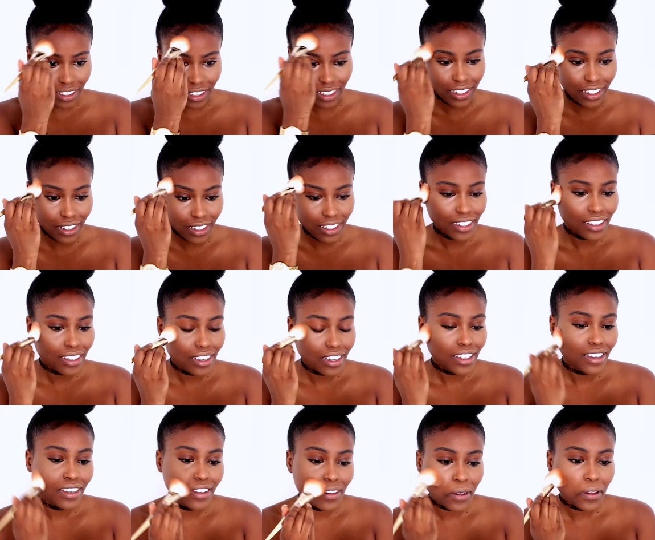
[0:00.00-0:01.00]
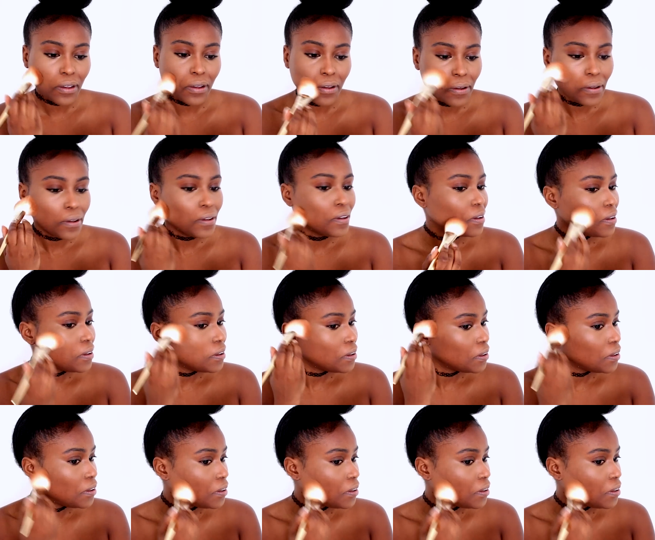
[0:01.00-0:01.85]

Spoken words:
(silence)